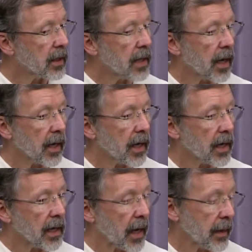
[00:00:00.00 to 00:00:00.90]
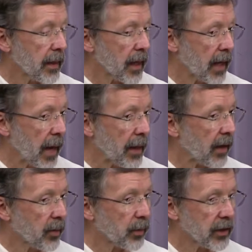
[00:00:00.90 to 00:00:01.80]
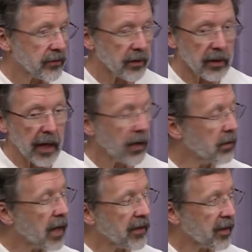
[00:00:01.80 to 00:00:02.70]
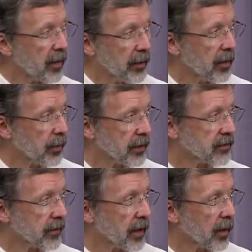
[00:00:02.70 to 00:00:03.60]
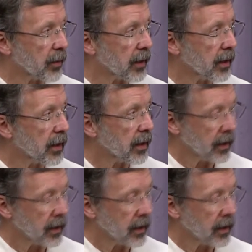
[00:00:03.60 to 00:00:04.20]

uh, I, I'm now the president. I know nothing about being the president of the company.